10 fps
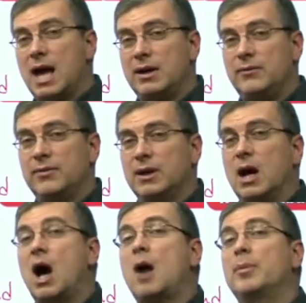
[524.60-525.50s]

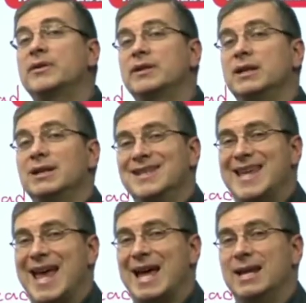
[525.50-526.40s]
Opposite of
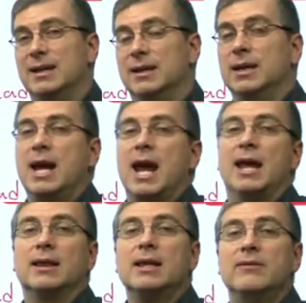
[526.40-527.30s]
dies,
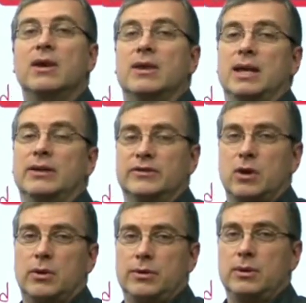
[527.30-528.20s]
opposite
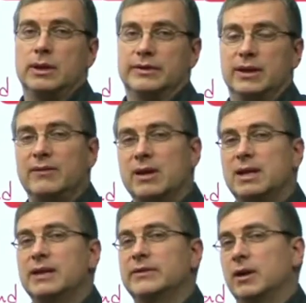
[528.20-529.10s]
dead.
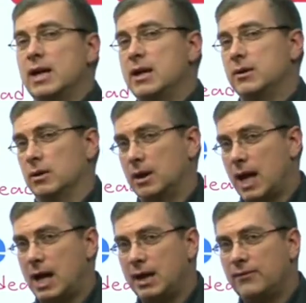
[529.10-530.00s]
And
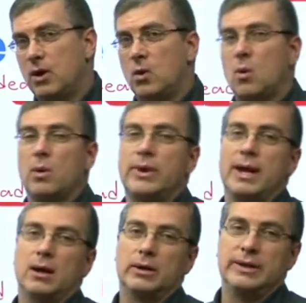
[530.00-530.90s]
now it is
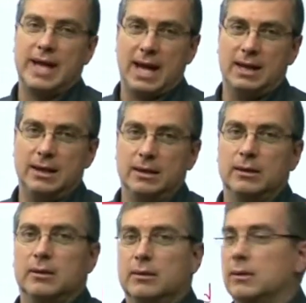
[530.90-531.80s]
alive,
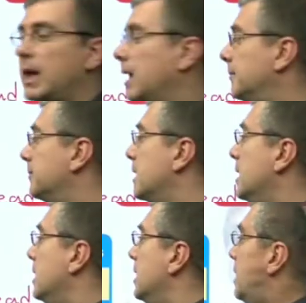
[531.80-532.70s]
they are
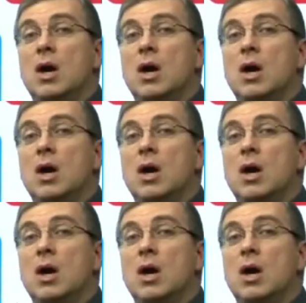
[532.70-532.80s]
dead.